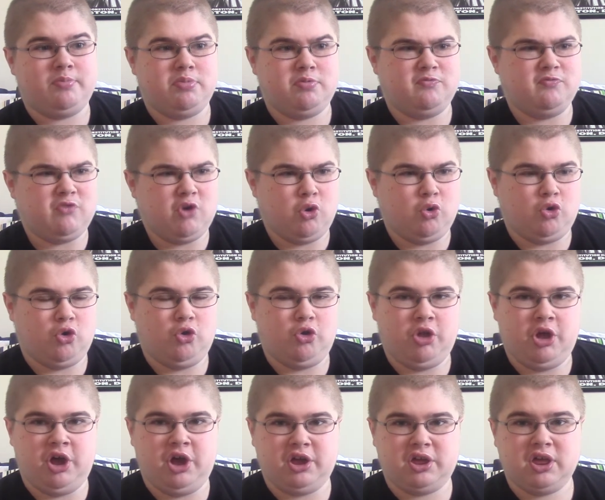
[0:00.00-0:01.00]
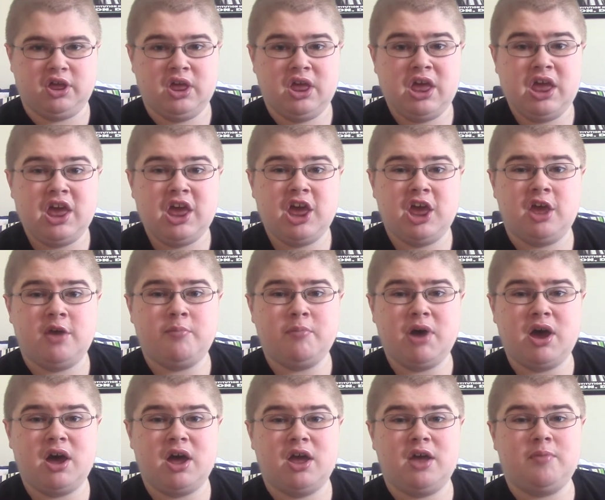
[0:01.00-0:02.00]
vocal hook. Am
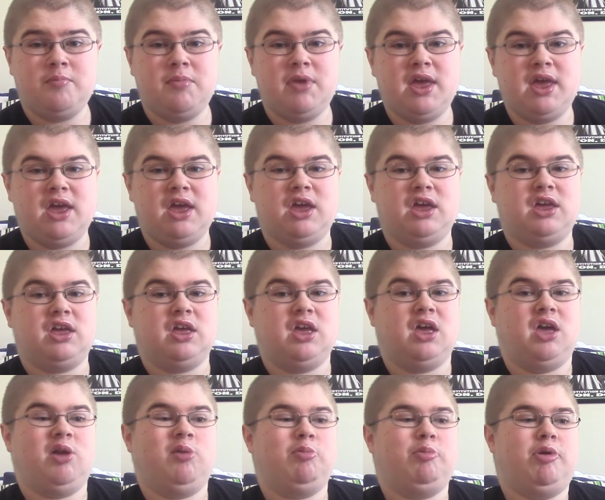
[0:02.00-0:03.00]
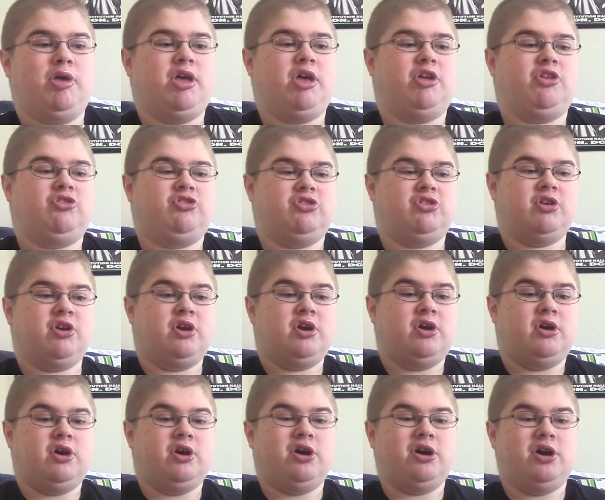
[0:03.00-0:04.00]
I making pitch,
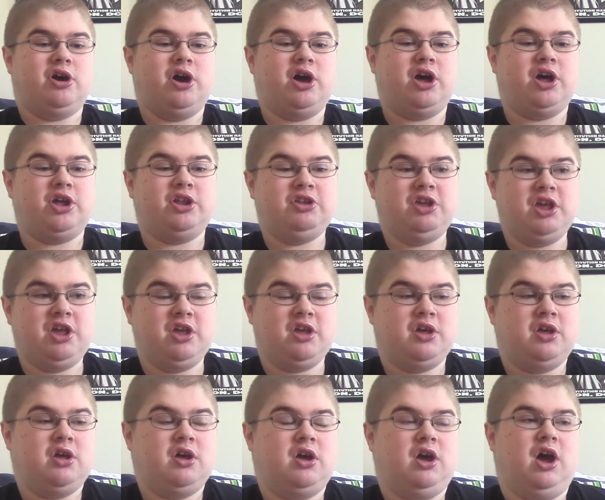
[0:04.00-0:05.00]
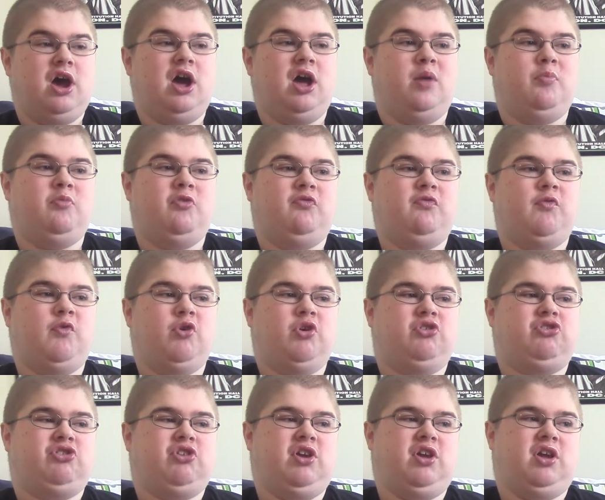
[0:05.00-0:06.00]
honey?
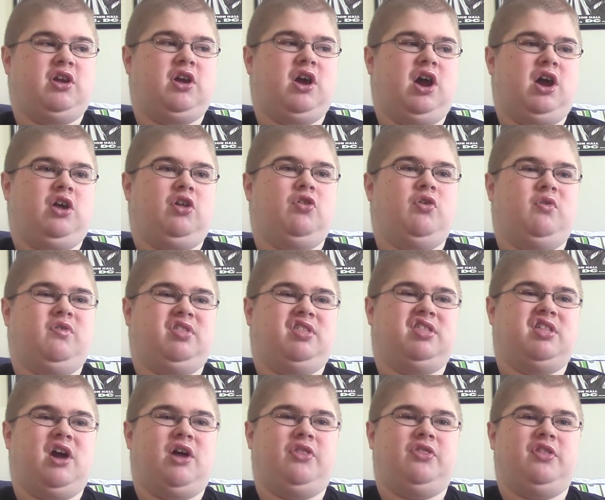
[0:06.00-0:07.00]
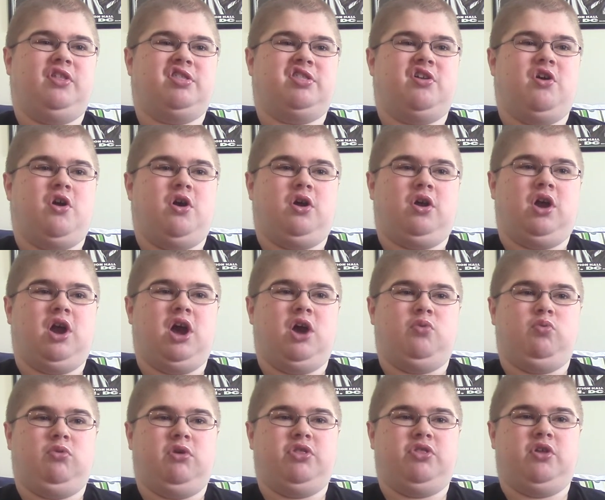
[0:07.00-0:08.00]
Before she closes out the song
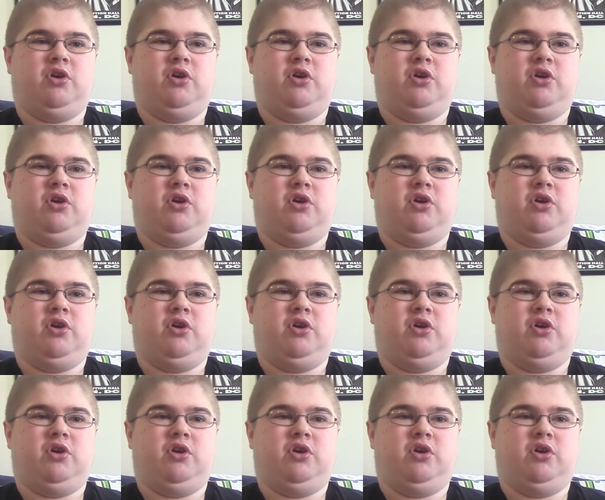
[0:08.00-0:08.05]
with